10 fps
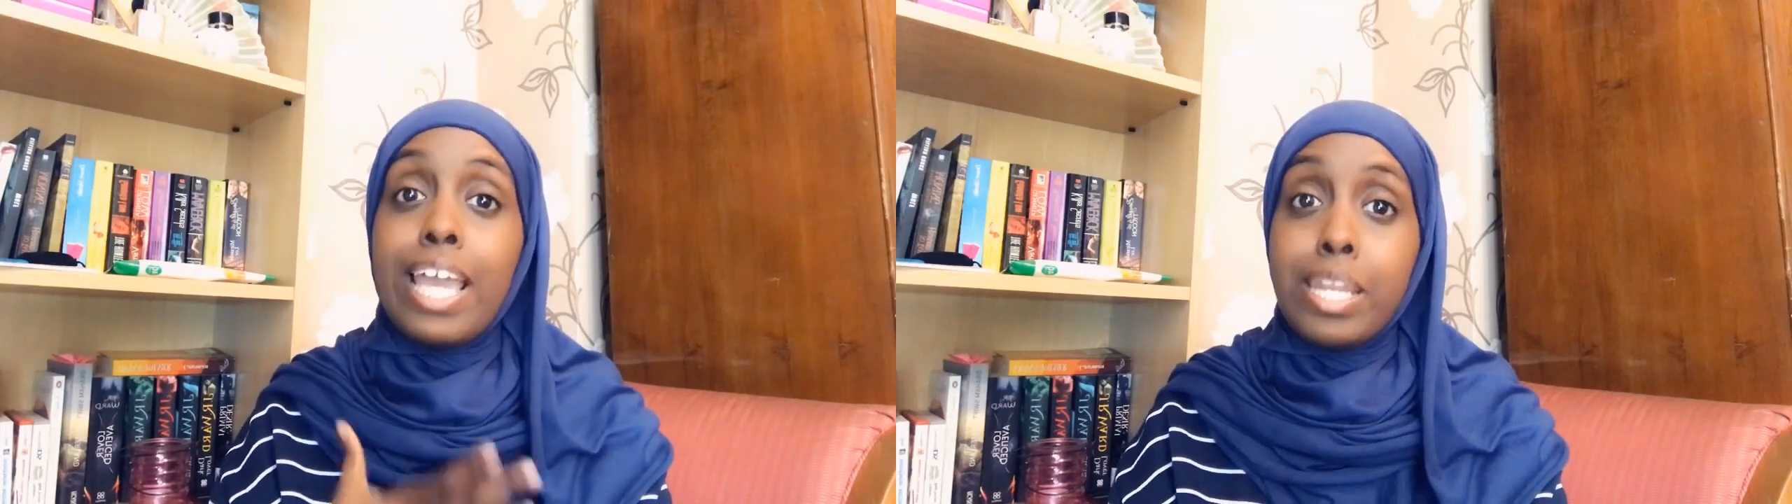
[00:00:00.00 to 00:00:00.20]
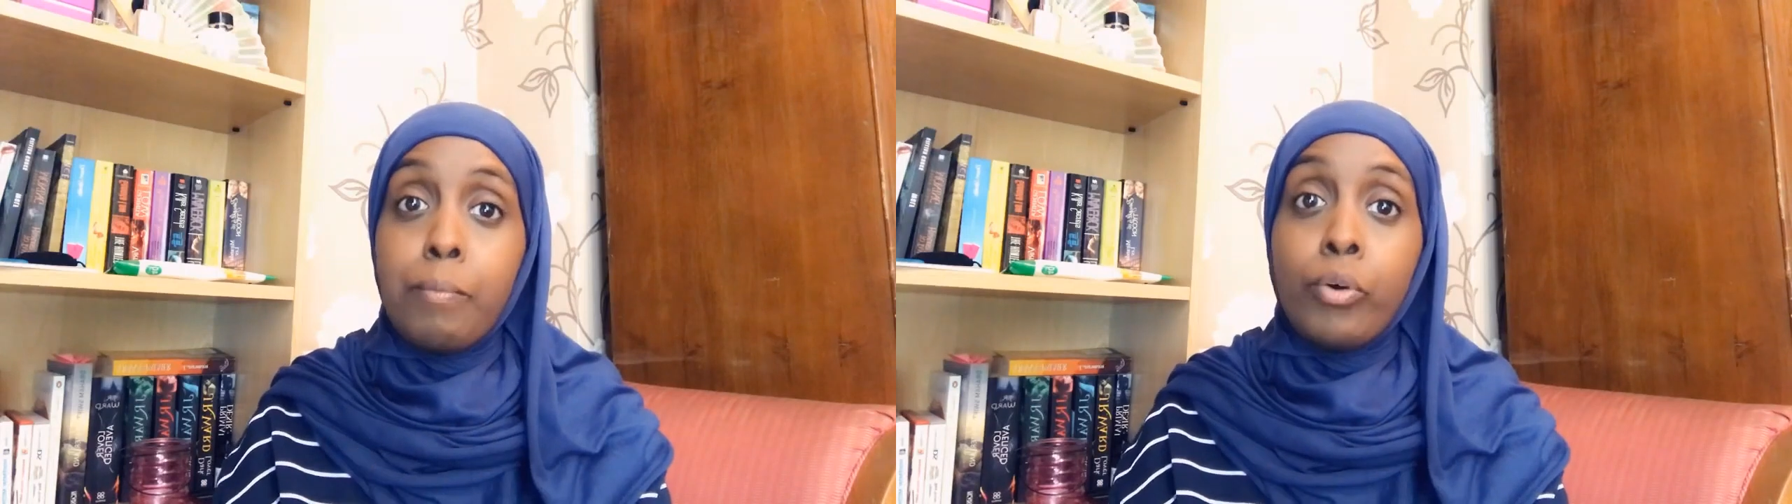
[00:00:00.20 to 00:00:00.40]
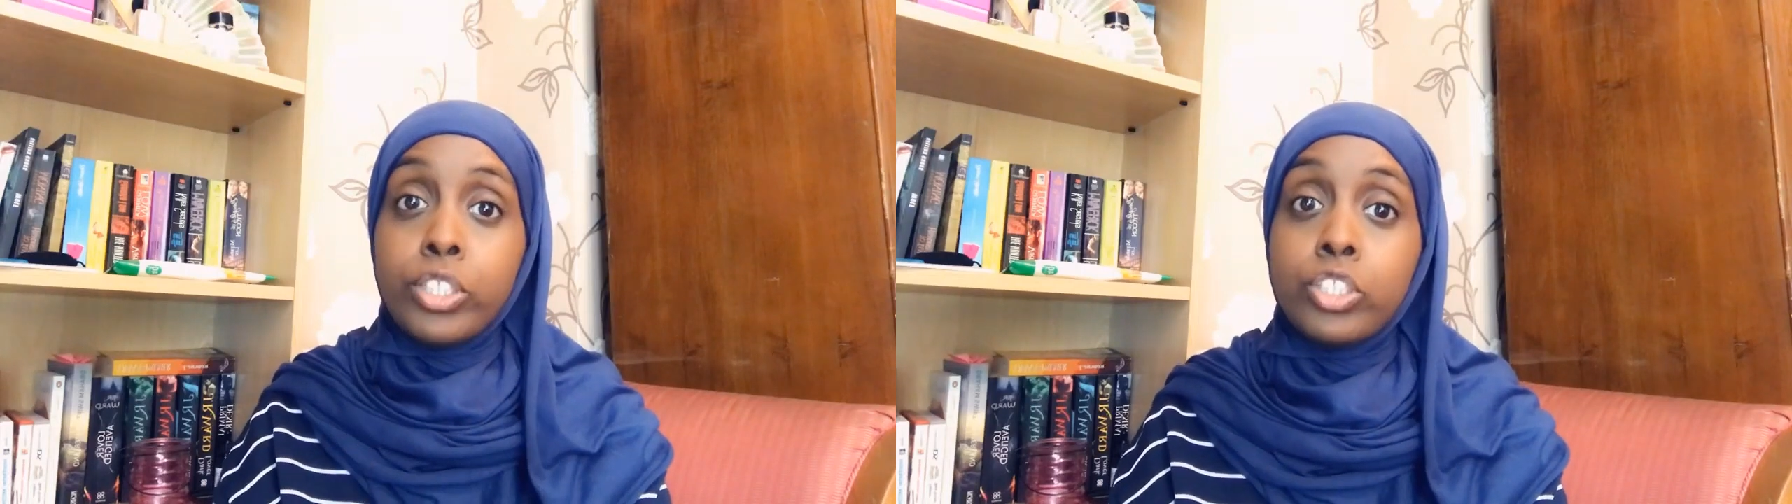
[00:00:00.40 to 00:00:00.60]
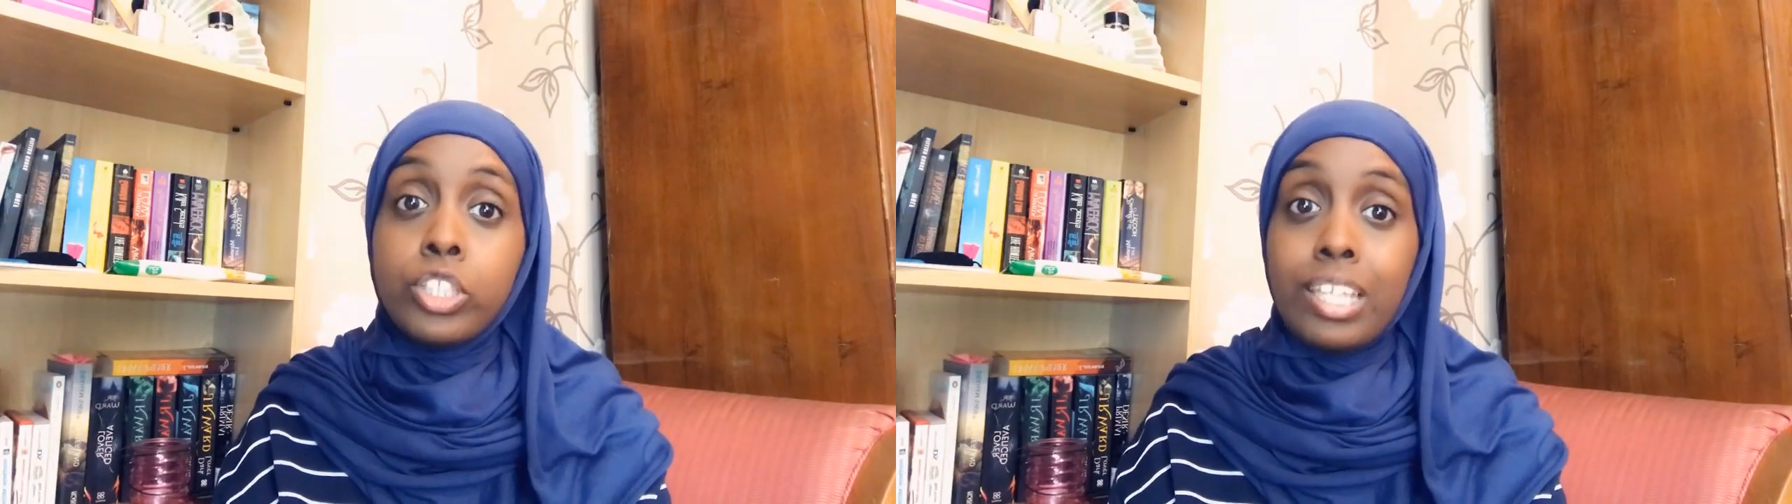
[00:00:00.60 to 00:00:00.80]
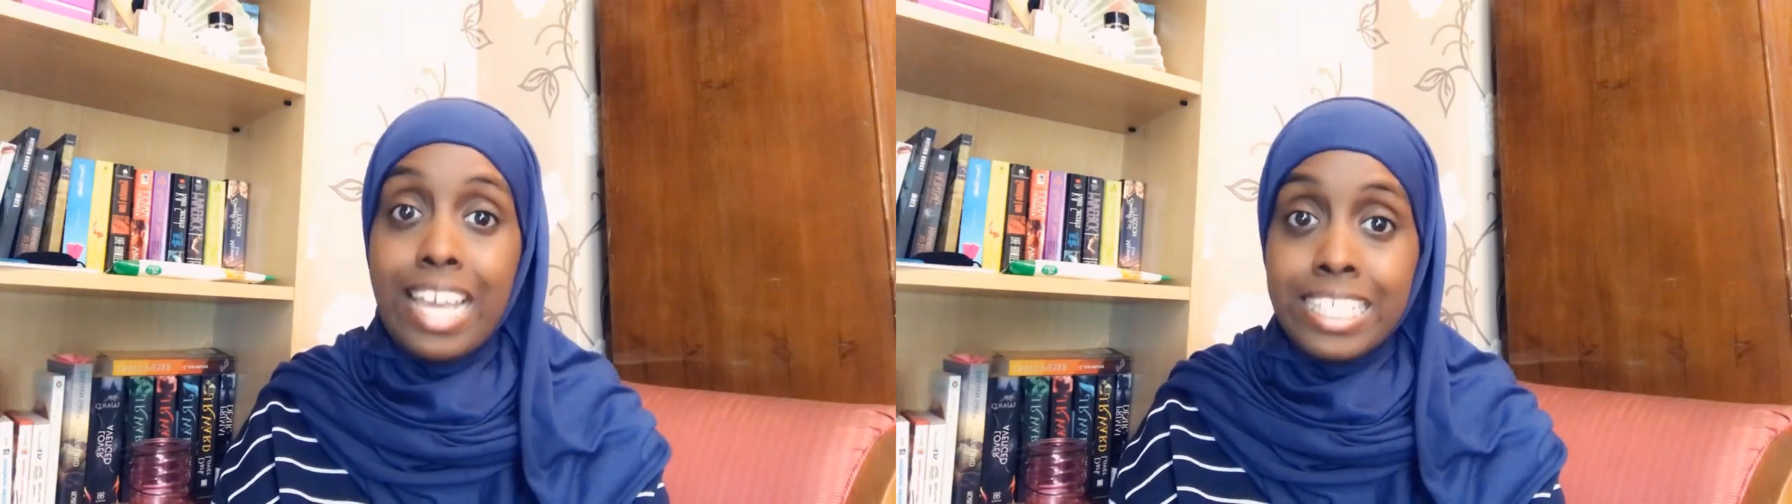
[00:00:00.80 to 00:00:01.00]
any points on
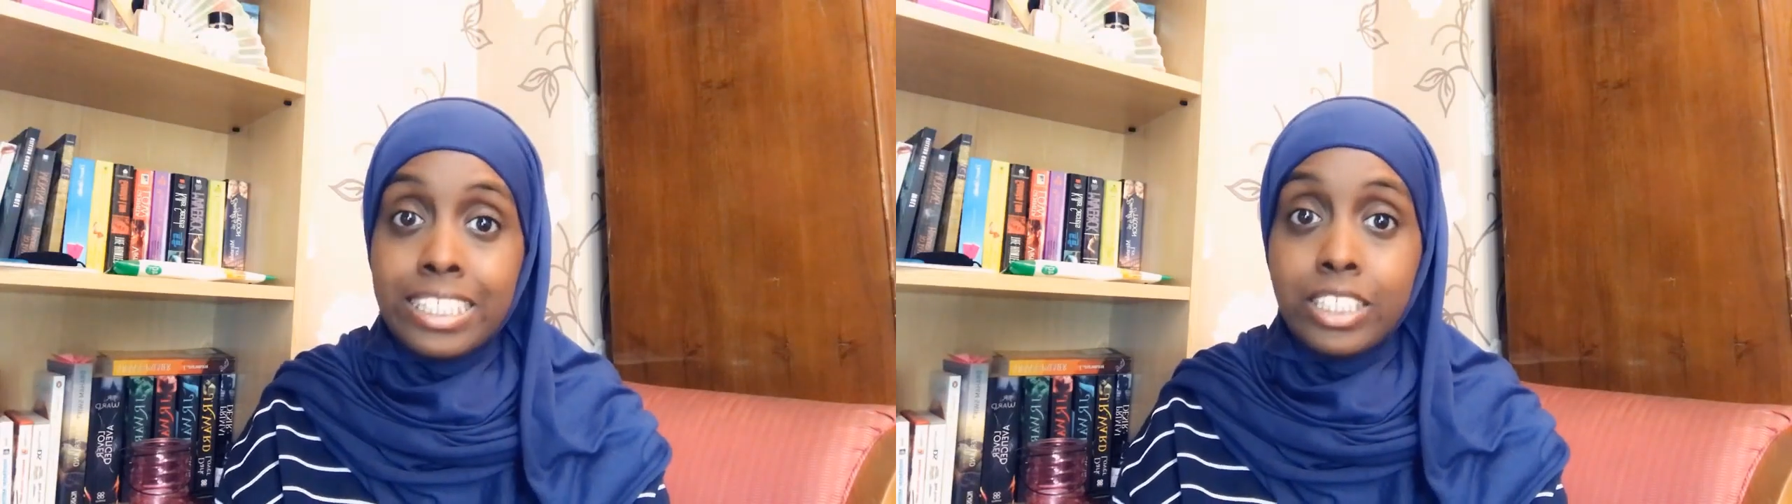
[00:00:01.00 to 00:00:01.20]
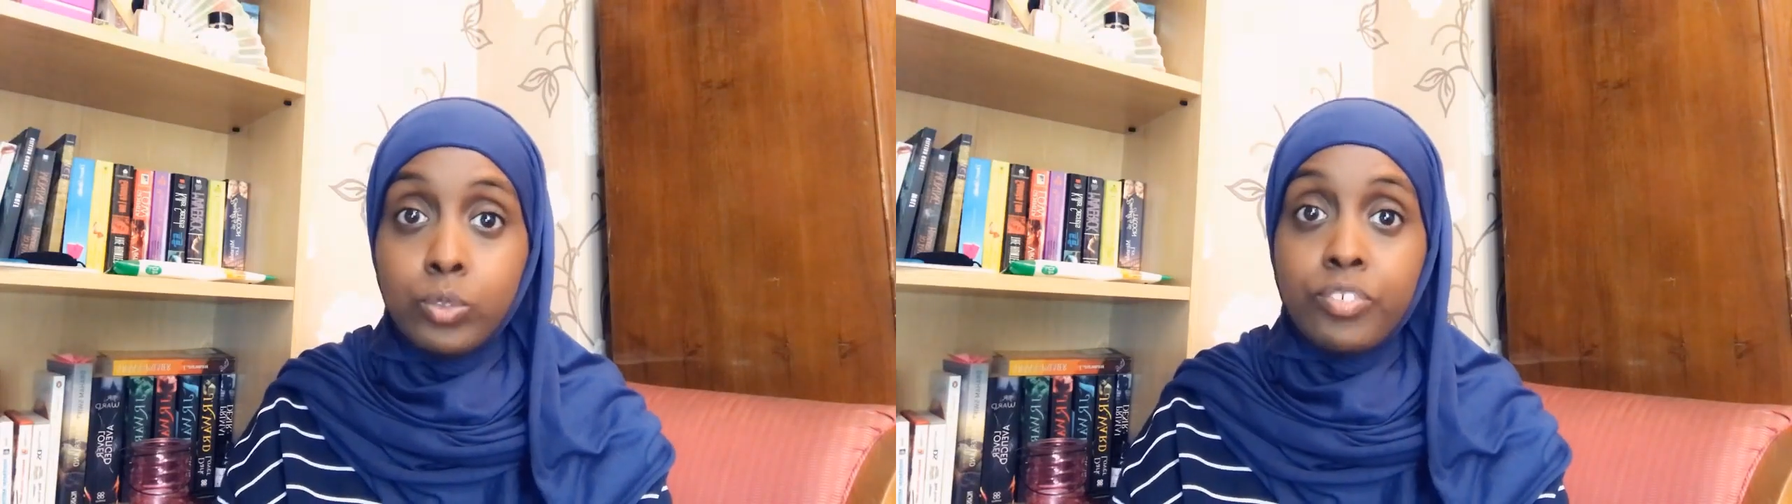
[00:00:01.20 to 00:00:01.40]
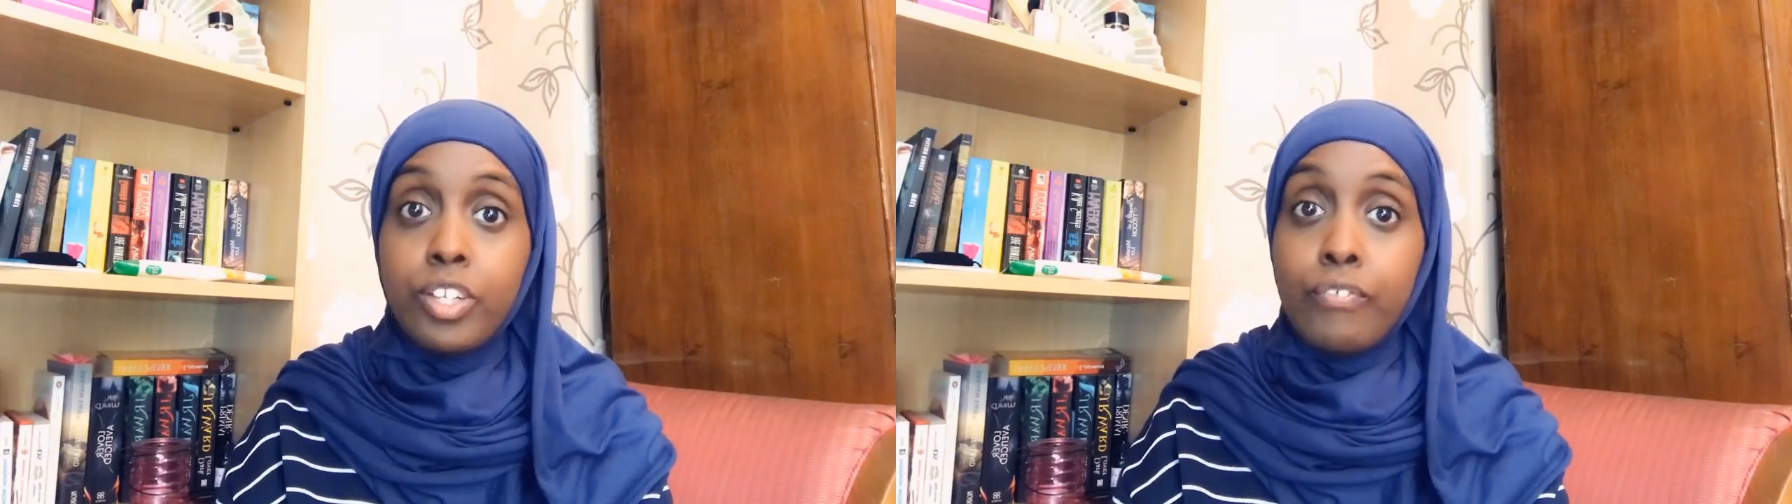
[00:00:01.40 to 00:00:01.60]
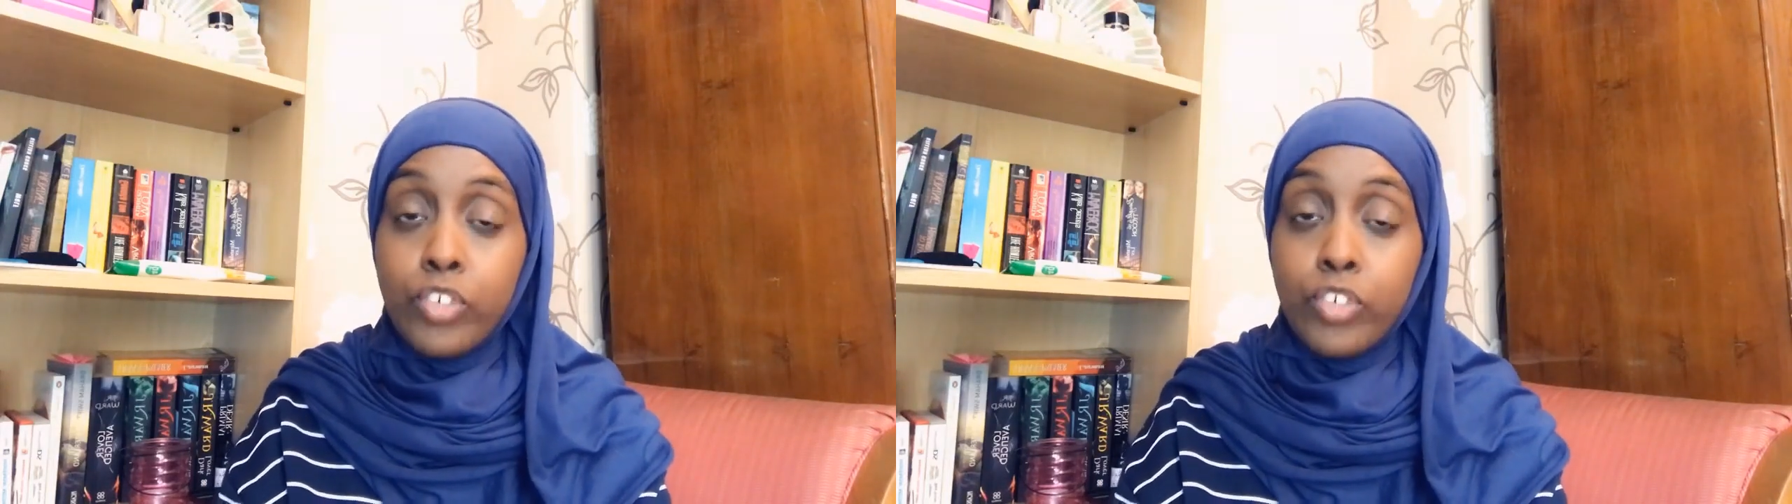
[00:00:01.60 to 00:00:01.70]
your license within the